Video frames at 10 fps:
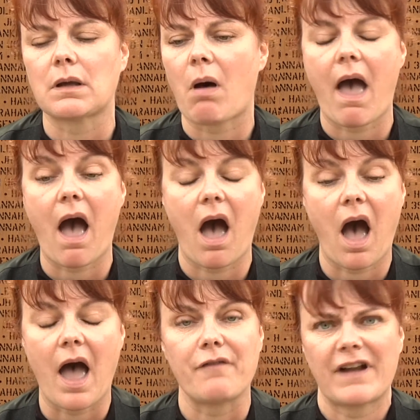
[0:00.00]
so
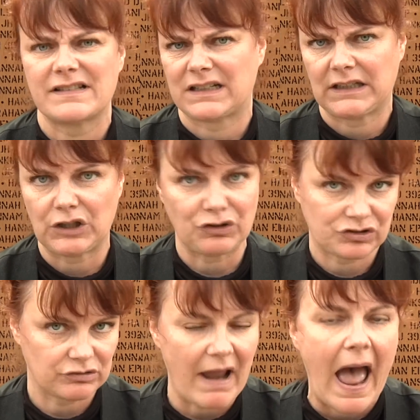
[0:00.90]
I frantically
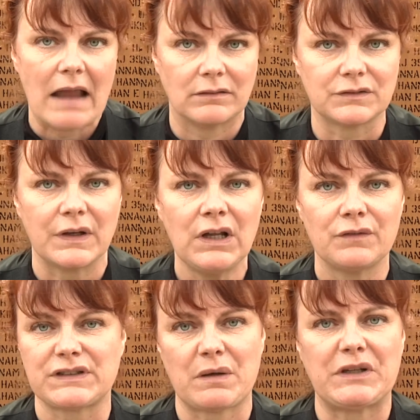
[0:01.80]
looked around
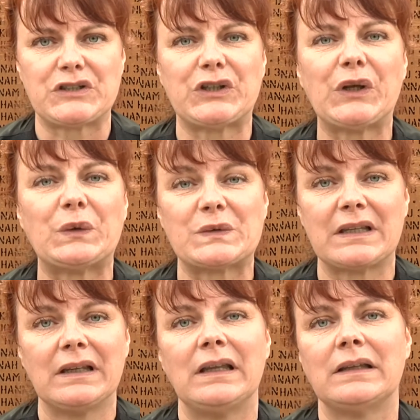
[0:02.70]
for something to use.